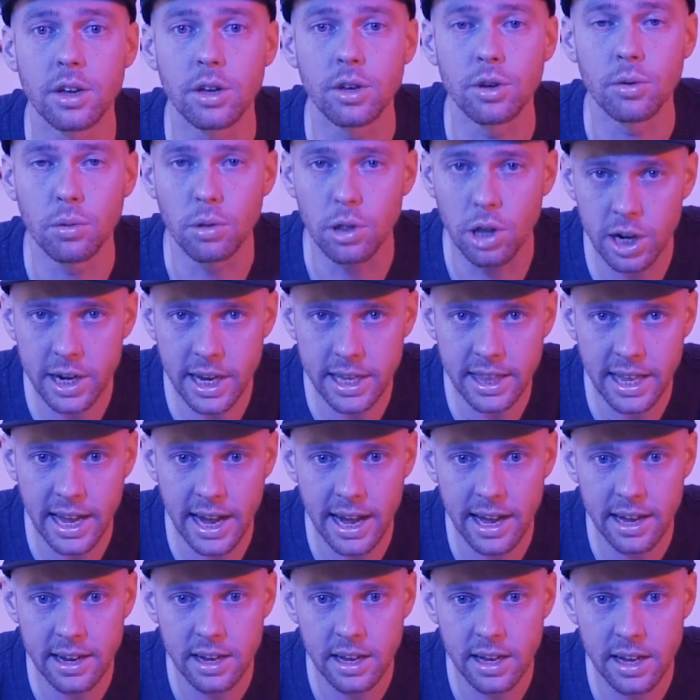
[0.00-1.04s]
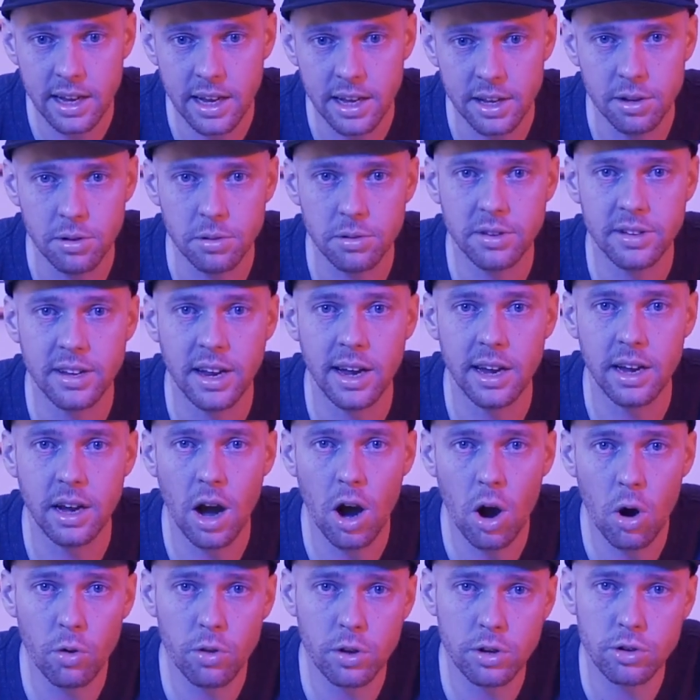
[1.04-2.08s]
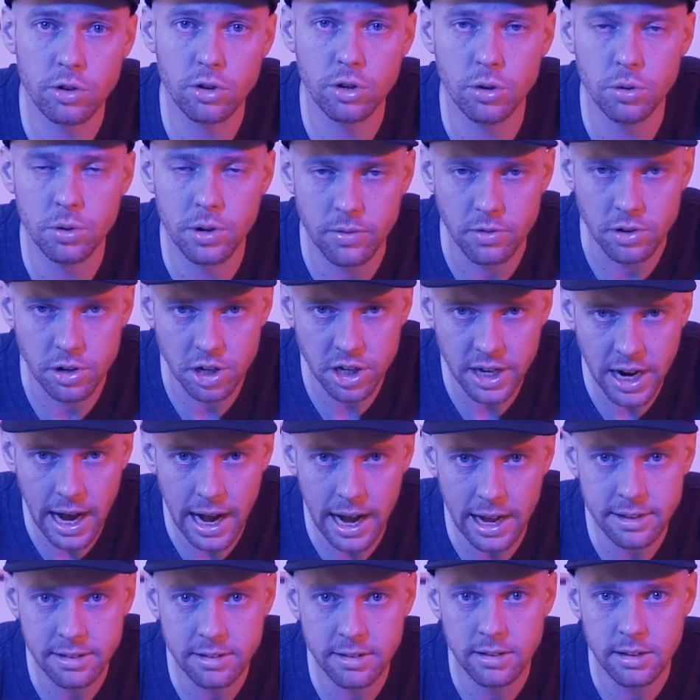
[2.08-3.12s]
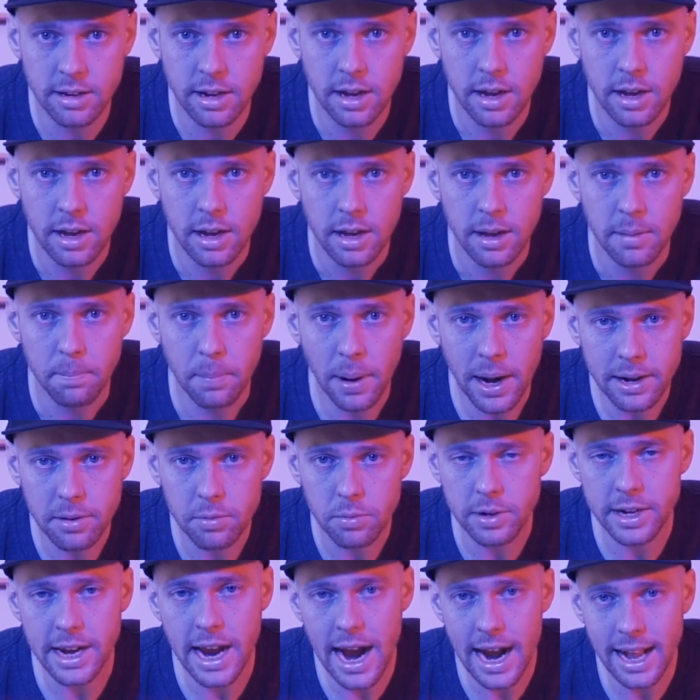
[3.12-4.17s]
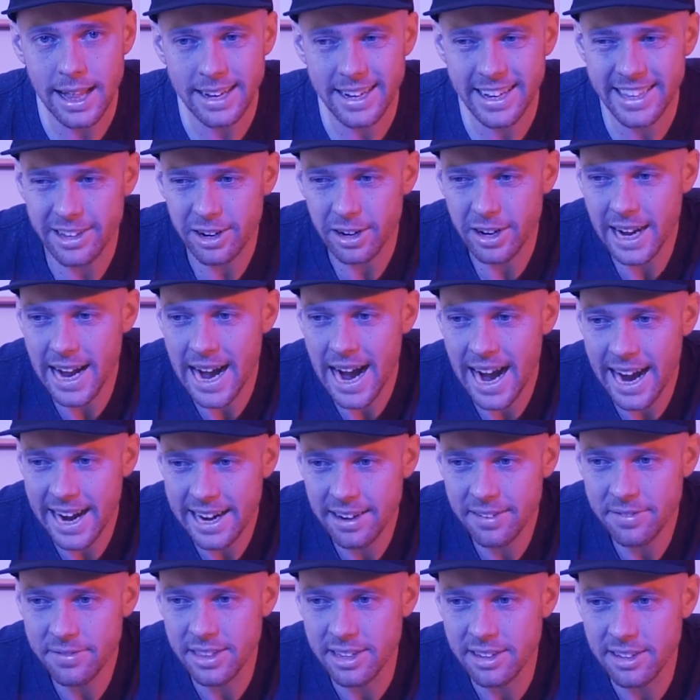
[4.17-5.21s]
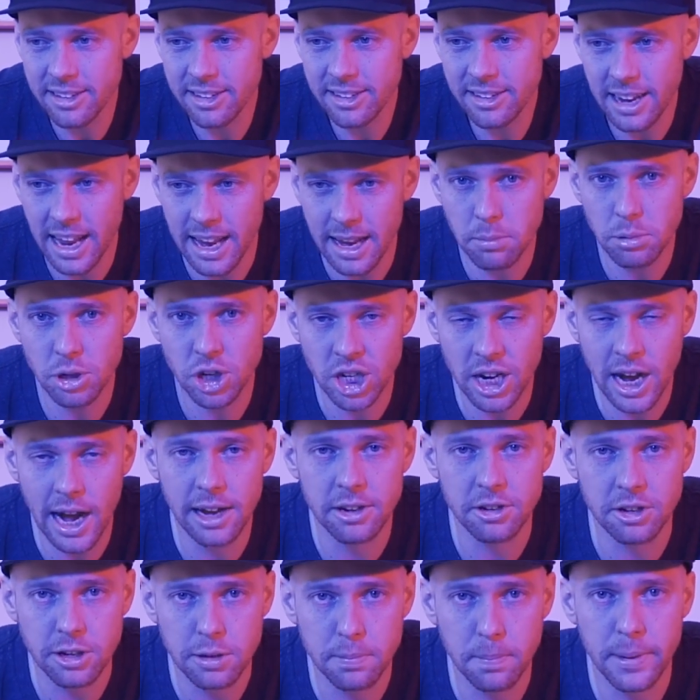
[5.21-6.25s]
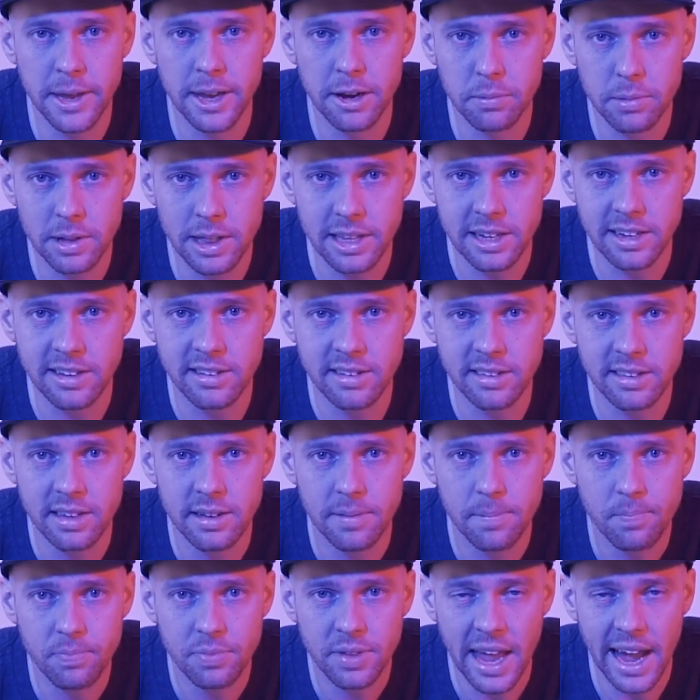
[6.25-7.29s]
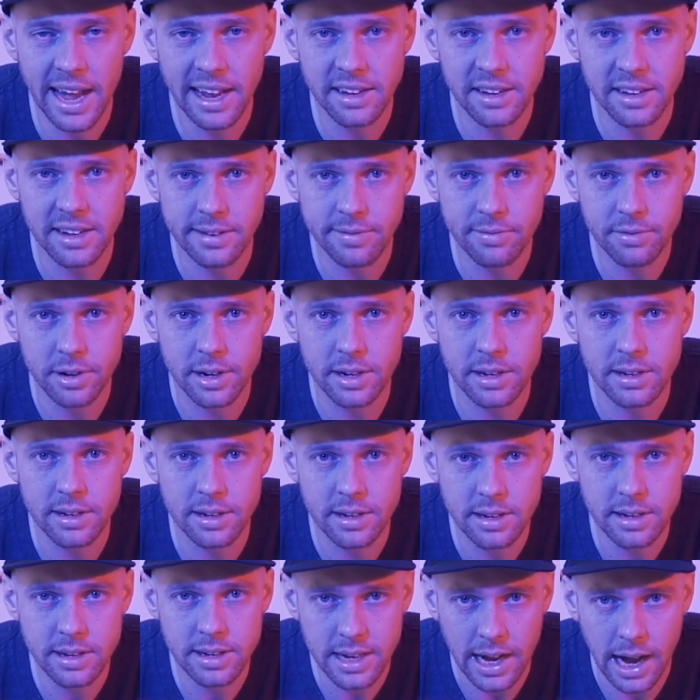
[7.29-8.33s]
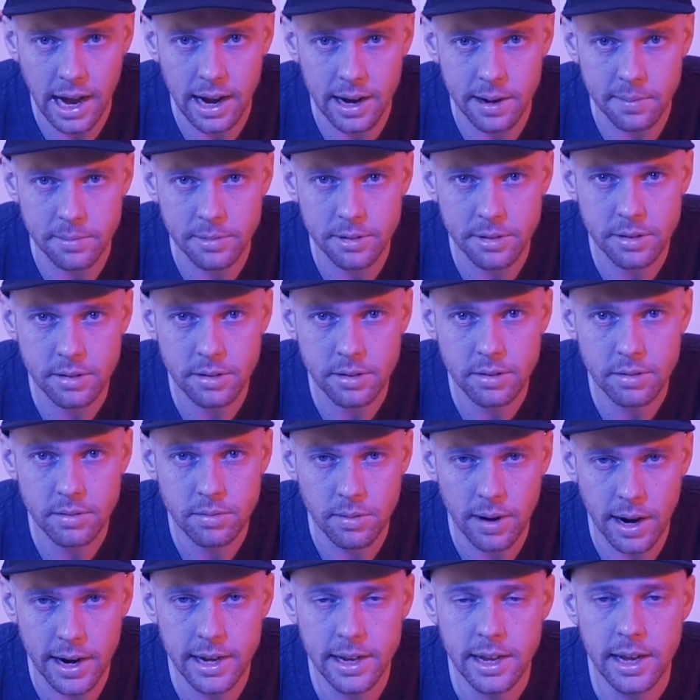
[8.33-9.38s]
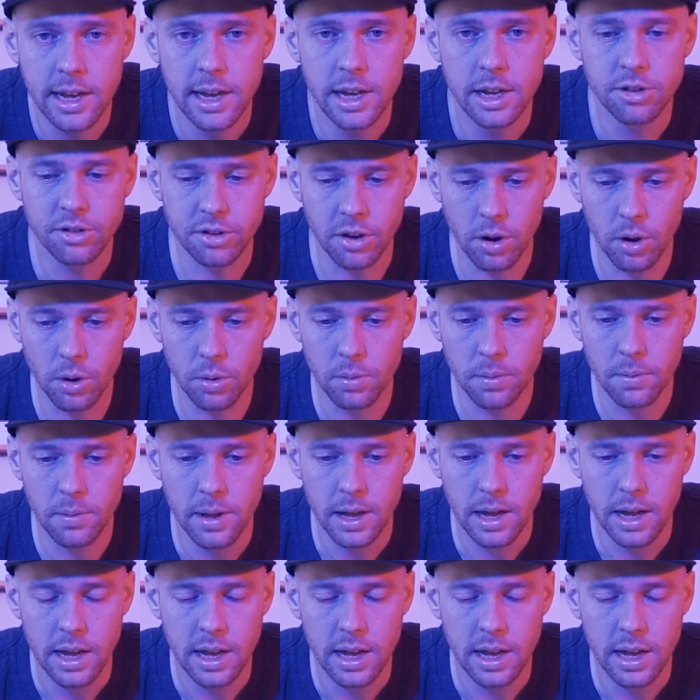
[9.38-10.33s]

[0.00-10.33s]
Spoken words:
you look at that and you'll say, oh, those are two different shots. But in reality, they're kind of the same shot just being released at different times, right? So